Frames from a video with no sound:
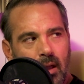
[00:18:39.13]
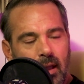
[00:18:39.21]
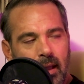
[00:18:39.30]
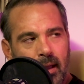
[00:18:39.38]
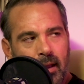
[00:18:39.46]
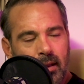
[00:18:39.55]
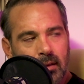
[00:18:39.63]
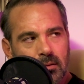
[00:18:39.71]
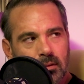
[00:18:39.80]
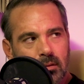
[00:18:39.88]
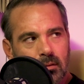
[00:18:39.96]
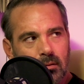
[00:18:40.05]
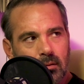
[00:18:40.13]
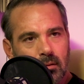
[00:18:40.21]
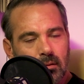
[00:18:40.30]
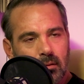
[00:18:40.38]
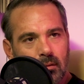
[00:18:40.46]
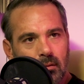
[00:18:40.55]
And
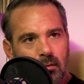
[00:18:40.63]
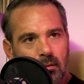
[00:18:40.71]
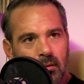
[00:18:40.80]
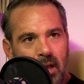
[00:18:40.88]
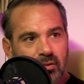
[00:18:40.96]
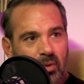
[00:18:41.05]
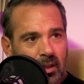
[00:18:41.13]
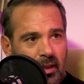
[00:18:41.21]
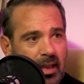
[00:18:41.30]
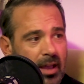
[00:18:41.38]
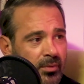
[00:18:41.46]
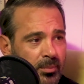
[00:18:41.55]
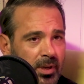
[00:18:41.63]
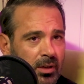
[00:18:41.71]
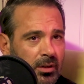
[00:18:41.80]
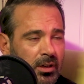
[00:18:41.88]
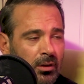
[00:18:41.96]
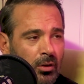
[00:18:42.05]
that's why I like having
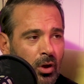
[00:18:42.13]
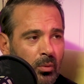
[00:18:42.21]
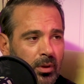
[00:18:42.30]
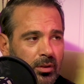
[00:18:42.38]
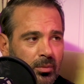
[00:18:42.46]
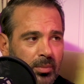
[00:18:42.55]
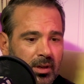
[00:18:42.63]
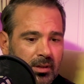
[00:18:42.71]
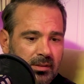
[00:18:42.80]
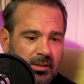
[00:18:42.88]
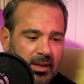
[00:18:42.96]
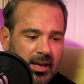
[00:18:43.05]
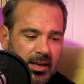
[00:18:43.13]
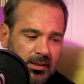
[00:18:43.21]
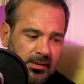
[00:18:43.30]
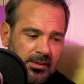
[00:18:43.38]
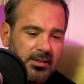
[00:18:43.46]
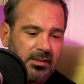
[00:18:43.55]
Peter here along with you because he
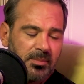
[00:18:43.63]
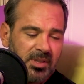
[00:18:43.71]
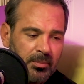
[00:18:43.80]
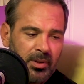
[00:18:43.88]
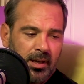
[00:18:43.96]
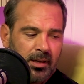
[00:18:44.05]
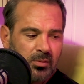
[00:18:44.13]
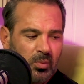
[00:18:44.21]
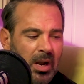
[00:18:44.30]
has systems in place.